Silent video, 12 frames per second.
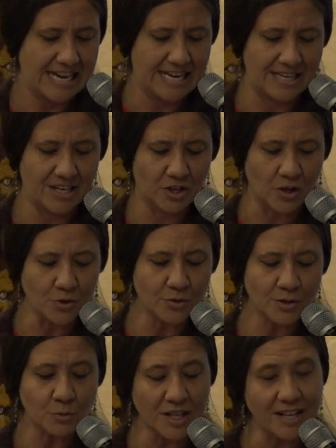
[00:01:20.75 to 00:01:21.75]
And it
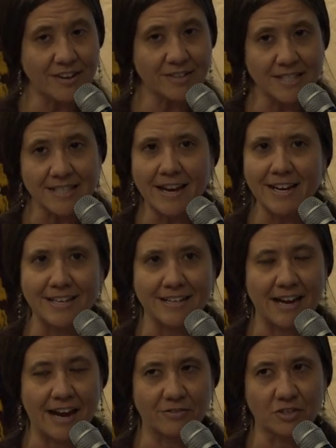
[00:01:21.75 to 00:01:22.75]
goes without saying,
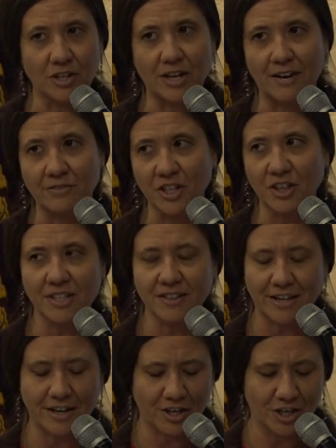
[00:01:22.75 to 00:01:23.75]
after everything
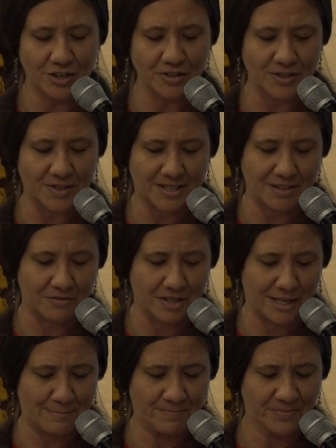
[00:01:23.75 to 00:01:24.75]
that I heard this
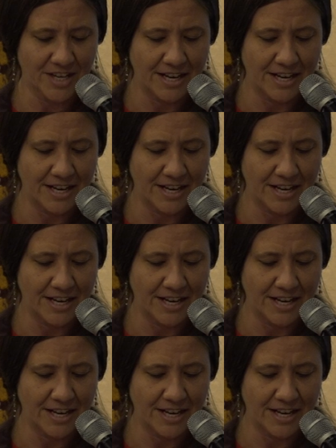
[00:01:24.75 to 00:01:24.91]
evening,